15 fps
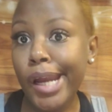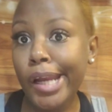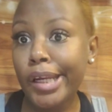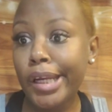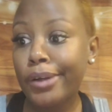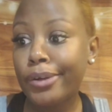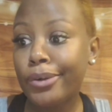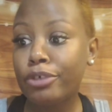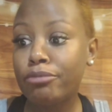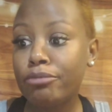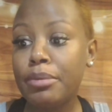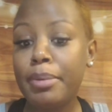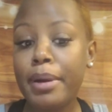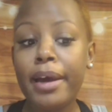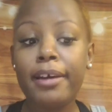Ain't nothing
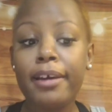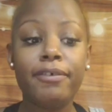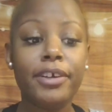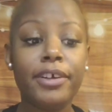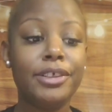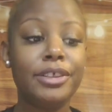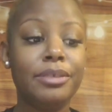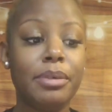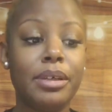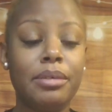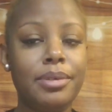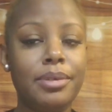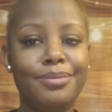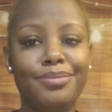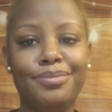holding me back. Fearless,
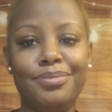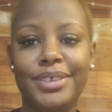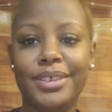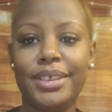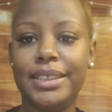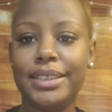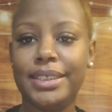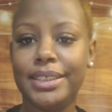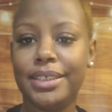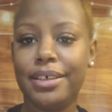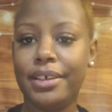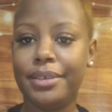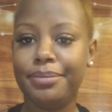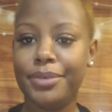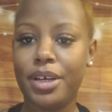baby. So let's get
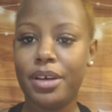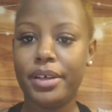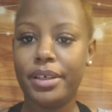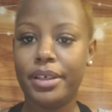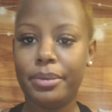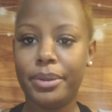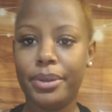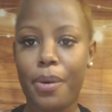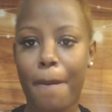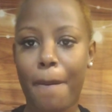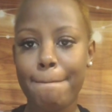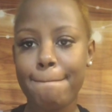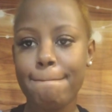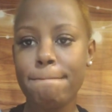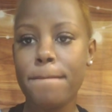started. All right, here we go.